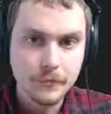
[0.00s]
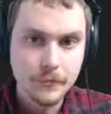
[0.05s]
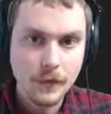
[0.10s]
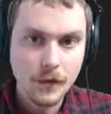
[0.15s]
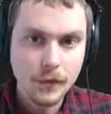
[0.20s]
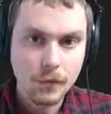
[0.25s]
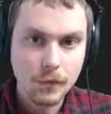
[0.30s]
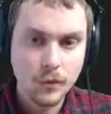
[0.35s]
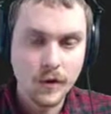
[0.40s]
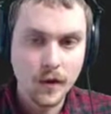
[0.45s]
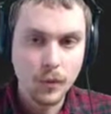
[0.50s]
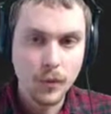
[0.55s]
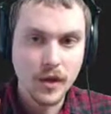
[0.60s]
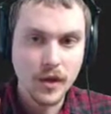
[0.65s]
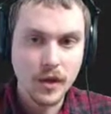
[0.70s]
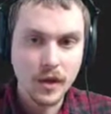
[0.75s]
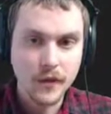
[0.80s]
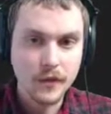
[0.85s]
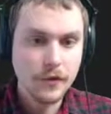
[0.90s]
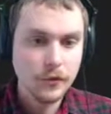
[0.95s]
so we've got, we
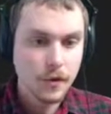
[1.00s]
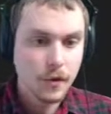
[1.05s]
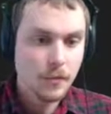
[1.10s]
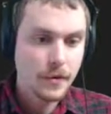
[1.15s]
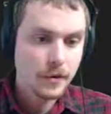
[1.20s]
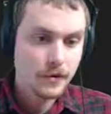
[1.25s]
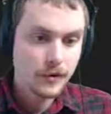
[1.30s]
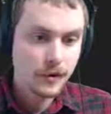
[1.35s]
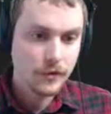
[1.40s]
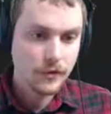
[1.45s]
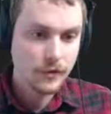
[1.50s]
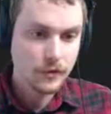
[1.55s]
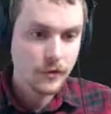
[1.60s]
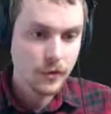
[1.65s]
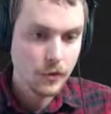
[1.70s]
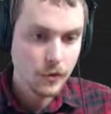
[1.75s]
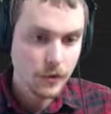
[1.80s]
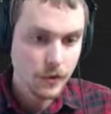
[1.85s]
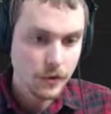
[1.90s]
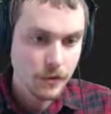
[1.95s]
can get the Dropbox access
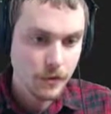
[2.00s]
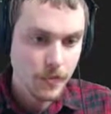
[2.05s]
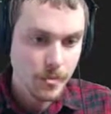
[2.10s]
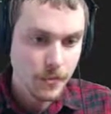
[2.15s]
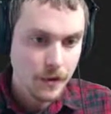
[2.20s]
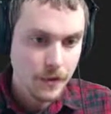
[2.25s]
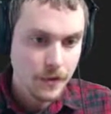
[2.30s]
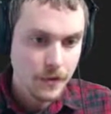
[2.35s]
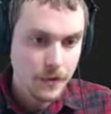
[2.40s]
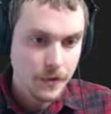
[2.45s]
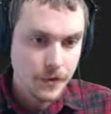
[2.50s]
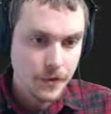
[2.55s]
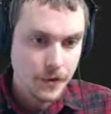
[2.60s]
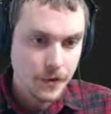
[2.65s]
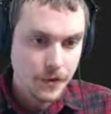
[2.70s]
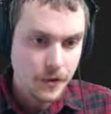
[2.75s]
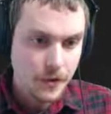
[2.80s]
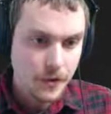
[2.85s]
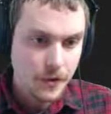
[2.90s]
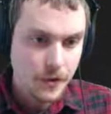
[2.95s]
token.
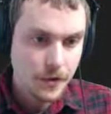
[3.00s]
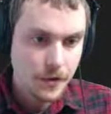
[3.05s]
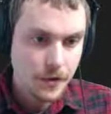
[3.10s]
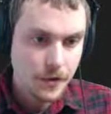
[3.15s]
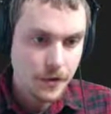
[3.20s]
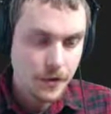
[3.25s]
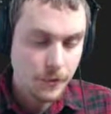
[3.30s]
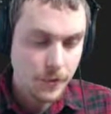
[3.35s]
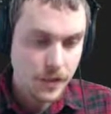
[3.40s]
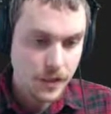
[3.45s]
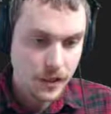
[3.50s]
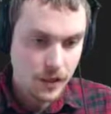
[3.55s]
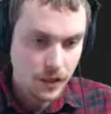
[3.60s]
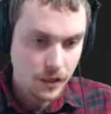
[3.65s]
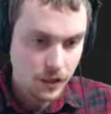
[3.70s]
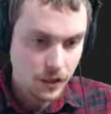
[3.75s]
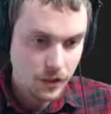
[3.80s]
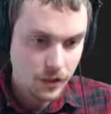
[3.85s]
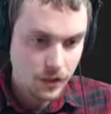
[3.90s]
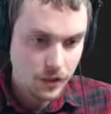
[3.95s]
Uh, we
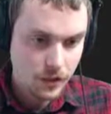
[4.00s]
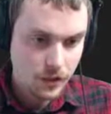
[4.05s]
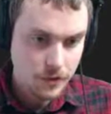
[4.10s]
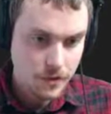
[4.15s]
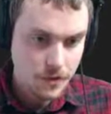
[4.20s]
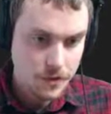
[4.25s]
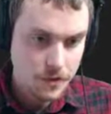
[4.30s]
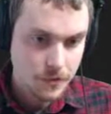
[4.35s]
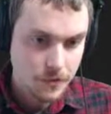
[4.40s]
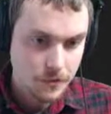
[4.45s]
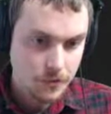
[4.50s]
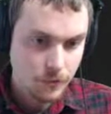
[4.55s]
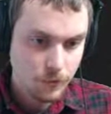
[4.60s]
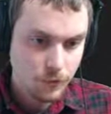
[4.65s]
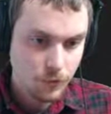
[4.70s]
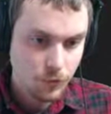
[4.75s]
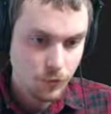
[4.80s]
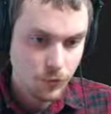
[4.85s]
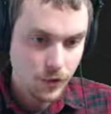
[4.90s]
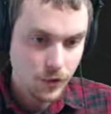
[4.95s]
can
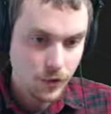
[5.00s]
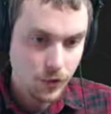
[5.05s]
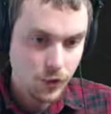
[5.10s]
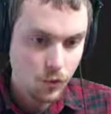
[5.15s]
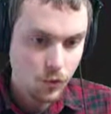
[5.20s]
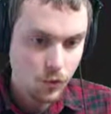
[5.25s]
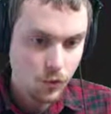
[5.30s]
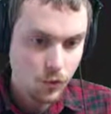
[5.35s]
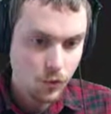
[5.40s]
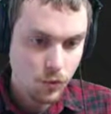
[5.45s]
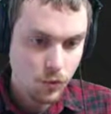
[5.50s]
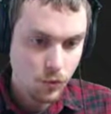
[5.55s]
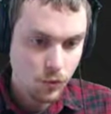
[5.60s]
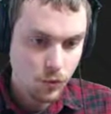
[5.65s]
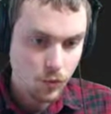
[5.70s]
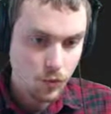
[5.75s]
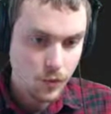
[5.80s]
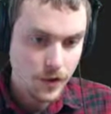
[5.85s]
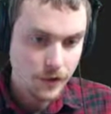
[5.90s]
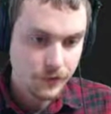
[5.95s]

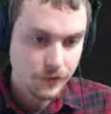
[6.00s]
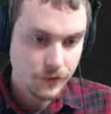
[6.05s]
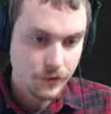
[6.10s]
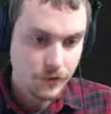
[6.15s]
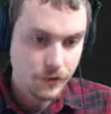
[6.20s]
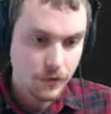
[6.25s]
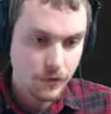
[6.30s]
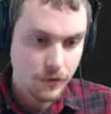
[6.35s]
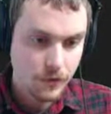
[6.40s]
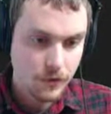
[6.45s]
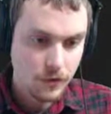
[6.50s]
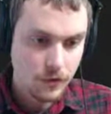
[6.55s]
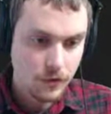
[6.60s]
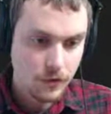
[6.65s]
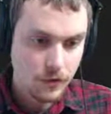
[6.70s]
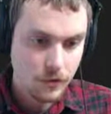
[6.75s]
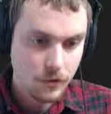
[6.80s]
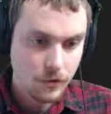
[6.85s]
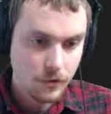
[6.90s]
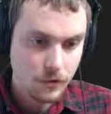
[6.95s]
request,
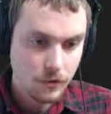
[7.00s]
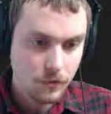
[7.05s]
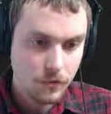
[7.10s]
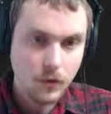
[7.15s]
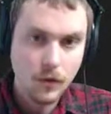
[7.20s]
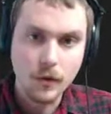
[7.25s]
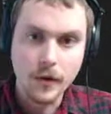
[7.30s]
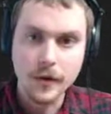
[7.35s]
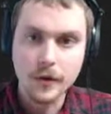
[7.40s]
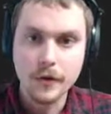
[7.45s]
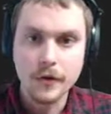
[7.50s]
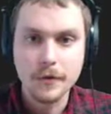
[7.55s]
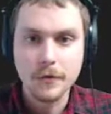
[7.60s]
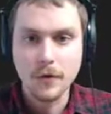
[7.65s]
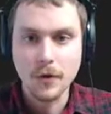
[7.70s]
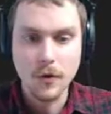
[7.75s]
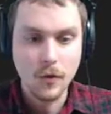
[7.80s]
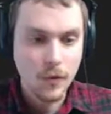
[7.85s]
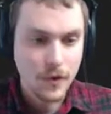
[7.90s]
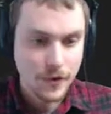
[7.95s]
oh, I call it
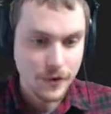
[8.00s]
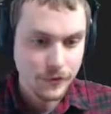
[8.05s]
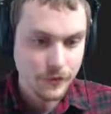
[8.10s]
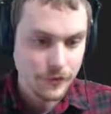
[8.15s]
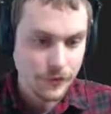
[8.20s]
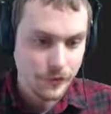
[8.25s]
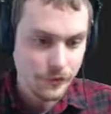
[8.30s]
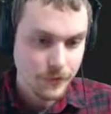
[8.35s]
request.